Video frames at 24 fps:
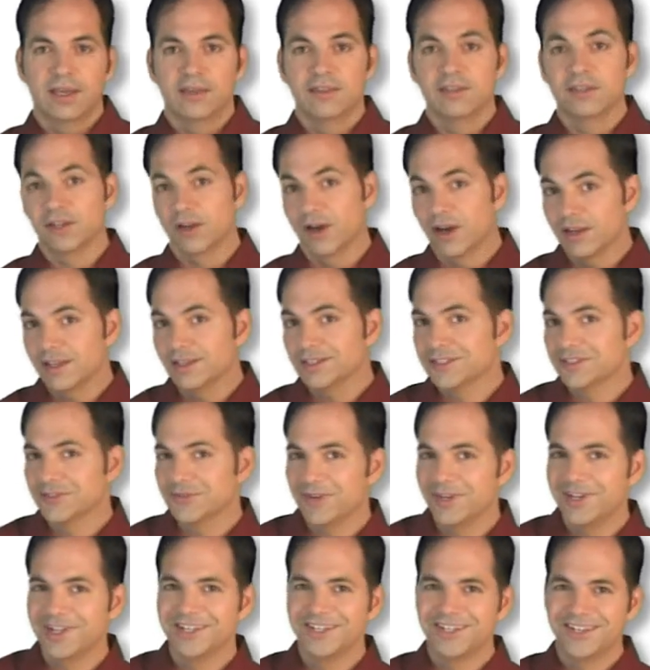The audience is
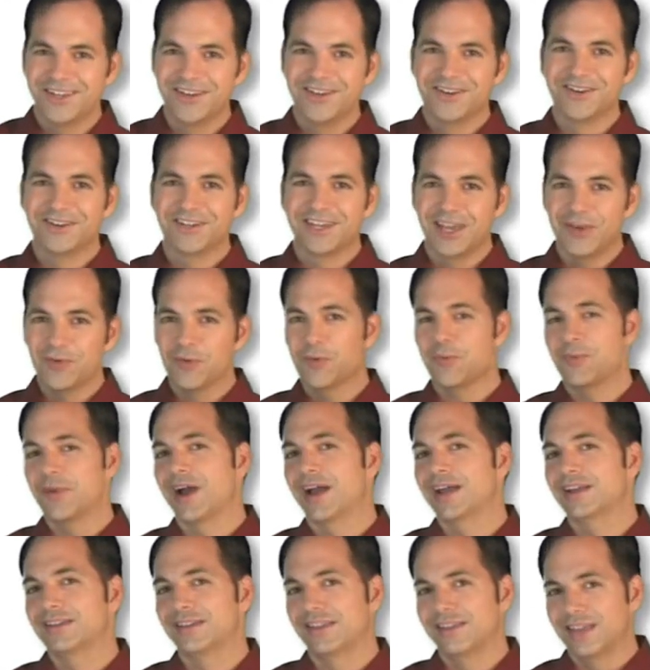reading you. Keep in
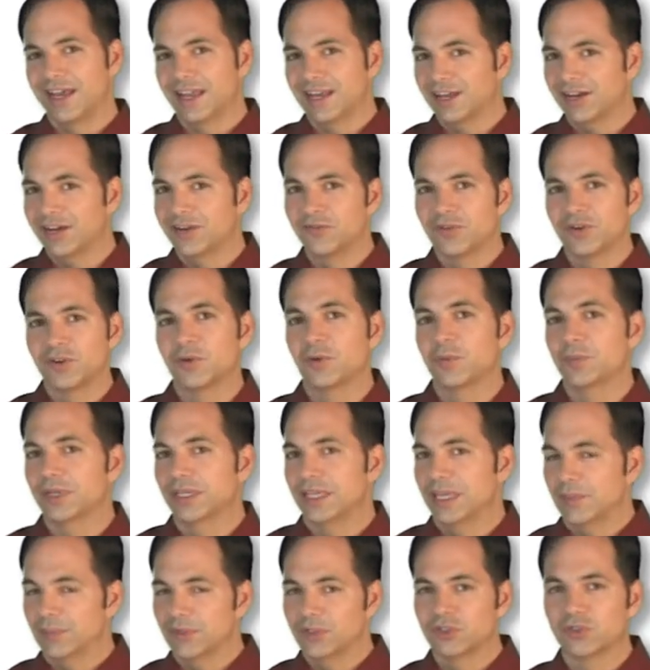mind that that interviewer will be
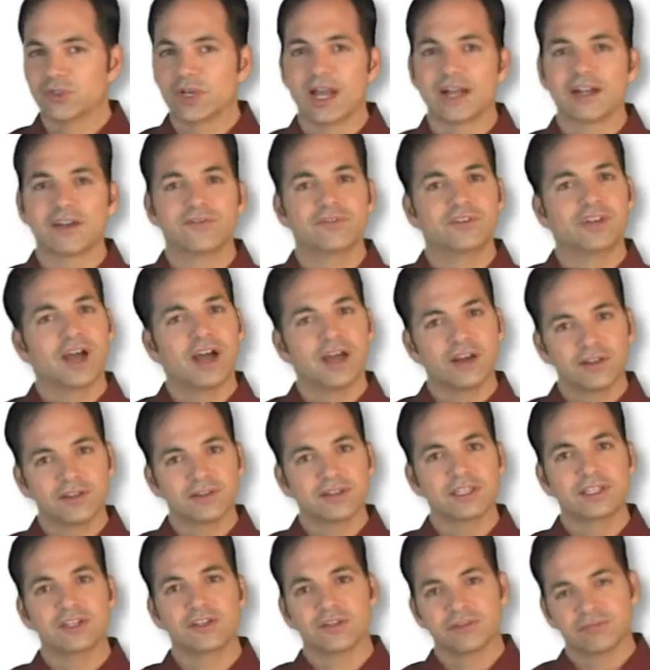keeping track of not
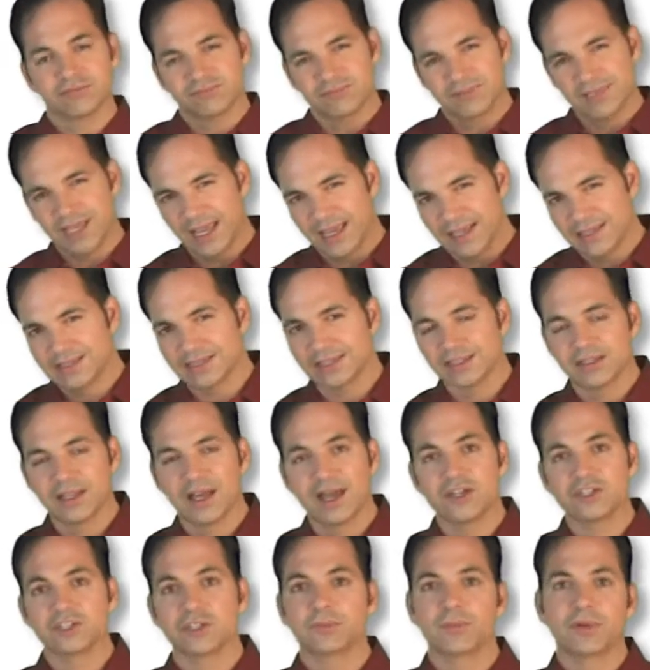only your case and
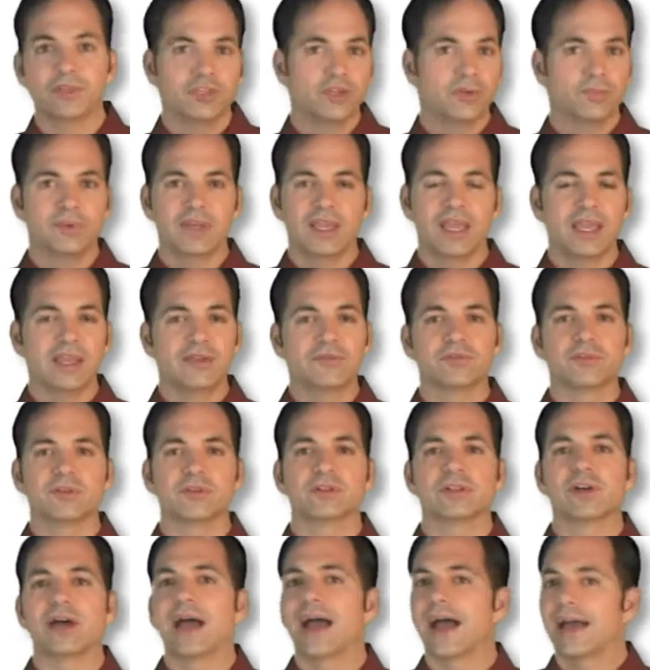logic, but your
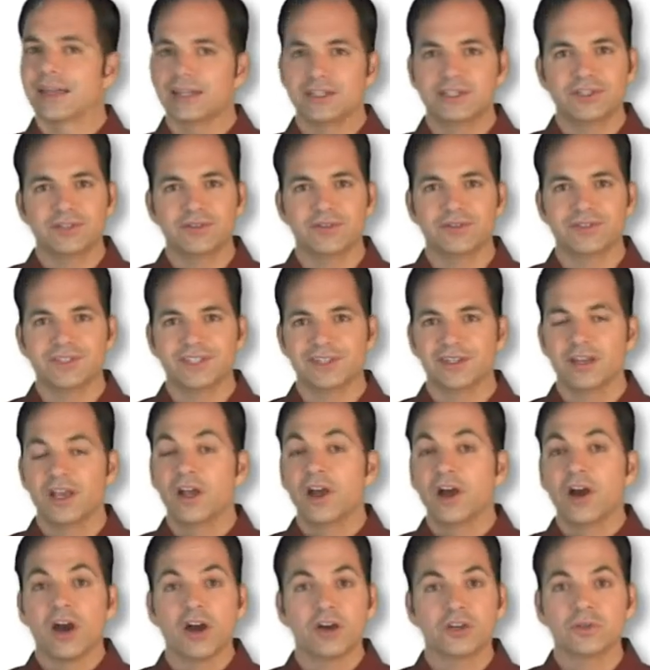behavioral attitudes, and
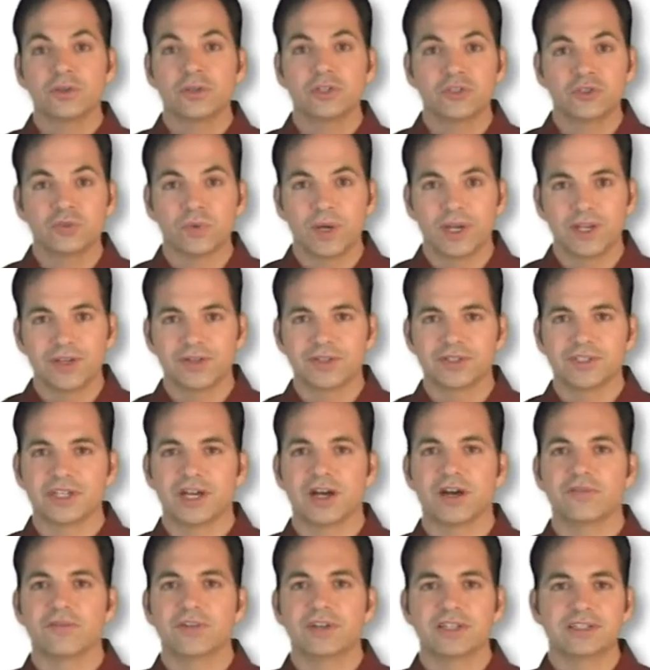are you enjoying
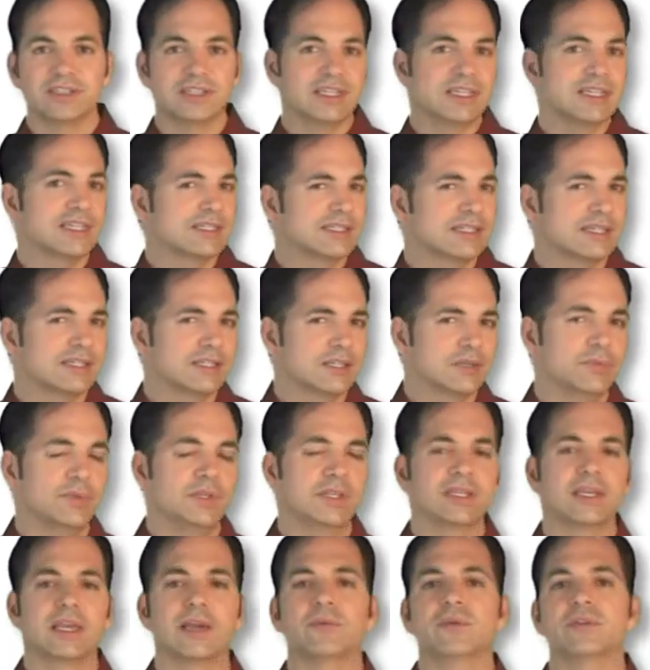yourself, and is it easy to
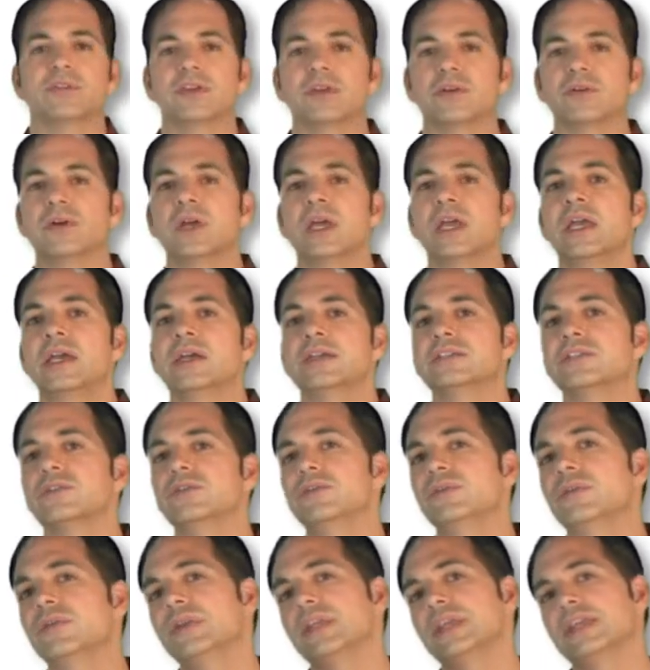communicate with you? So
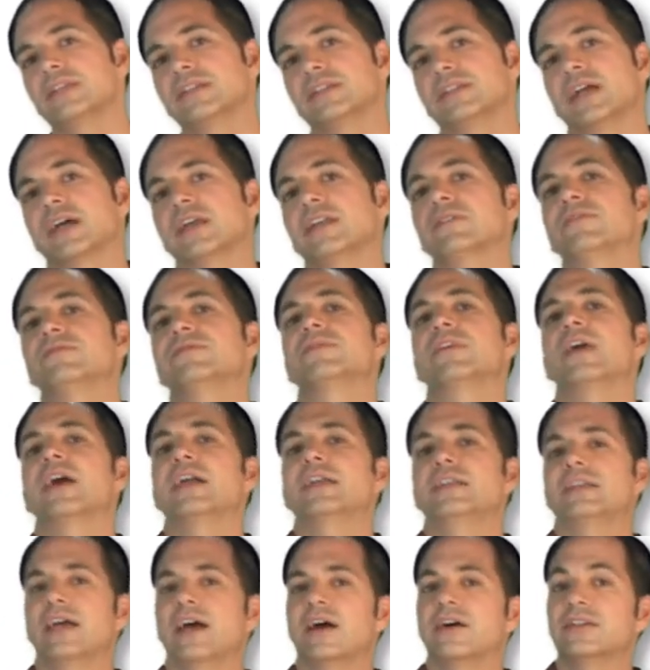you need to kind of
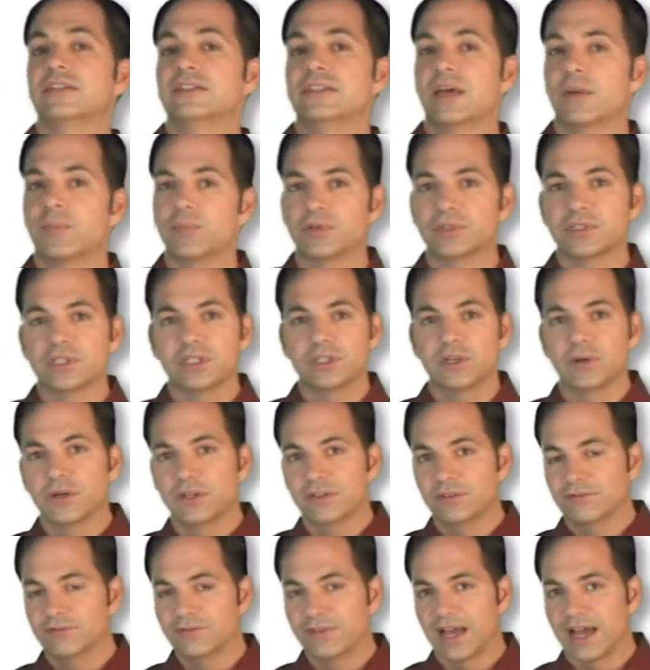find out, is that person
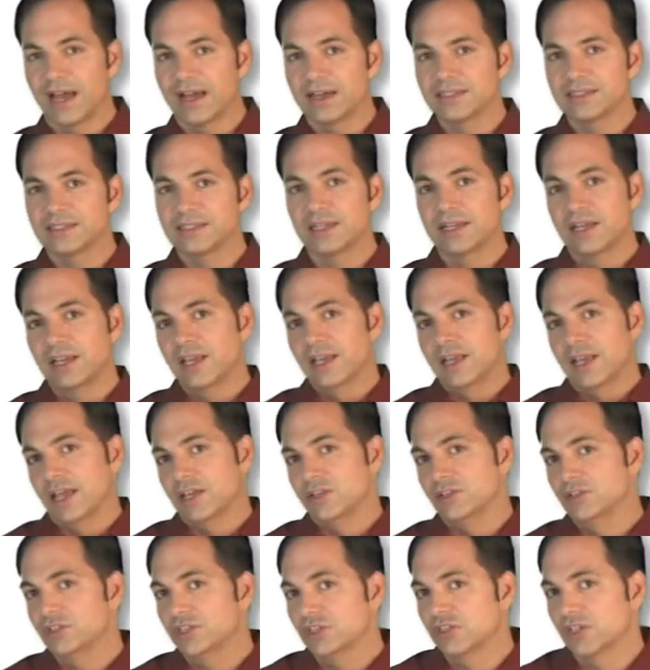going fast
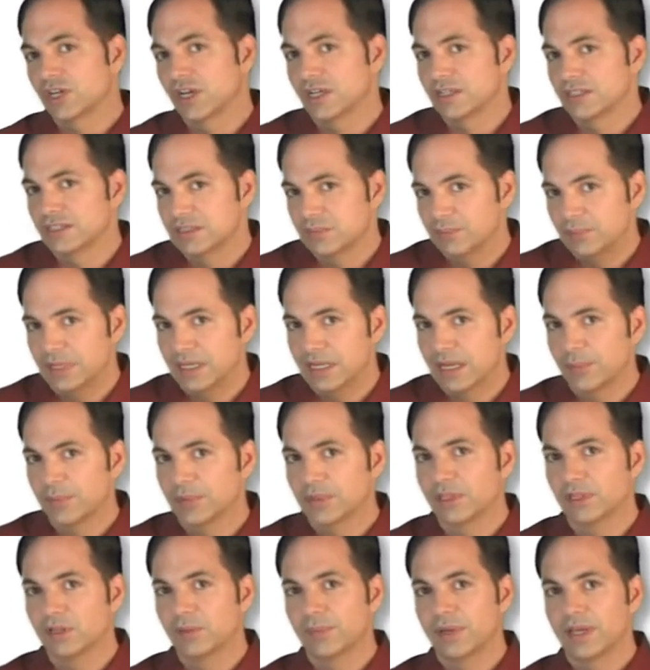and you should try to speed up a
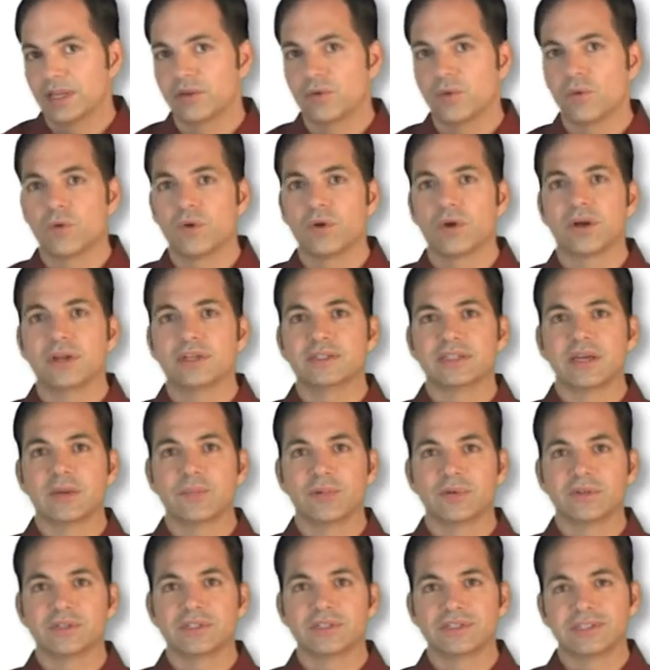little bit, or is that
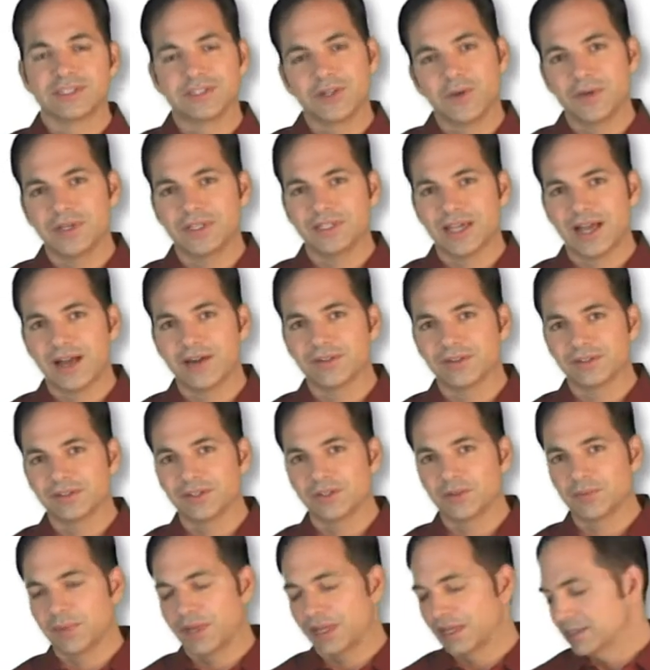person slowing down a
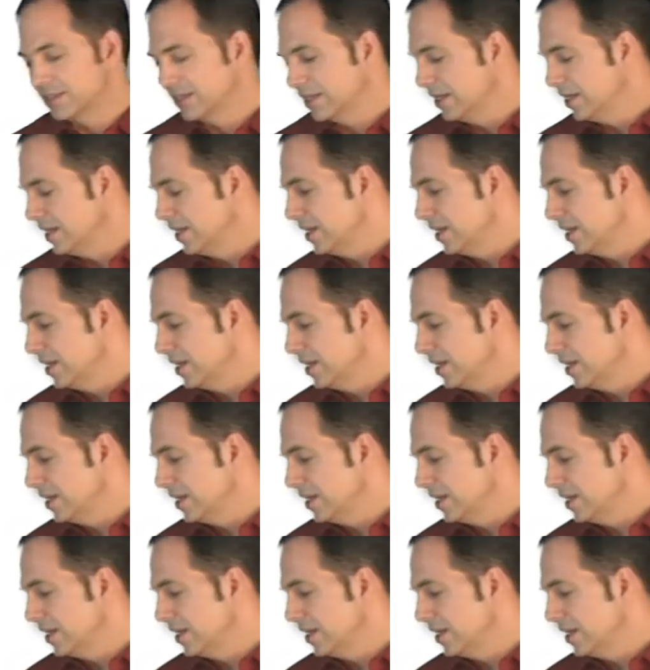little bit?